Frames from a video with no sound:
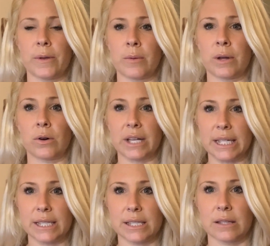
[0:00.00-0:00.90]
in the Middle
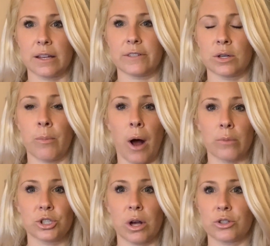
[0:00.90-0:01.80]
East and lived in a
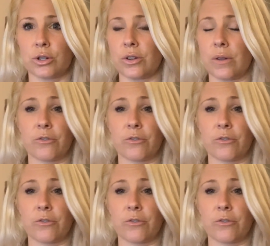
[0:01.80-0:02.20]
bomb shelter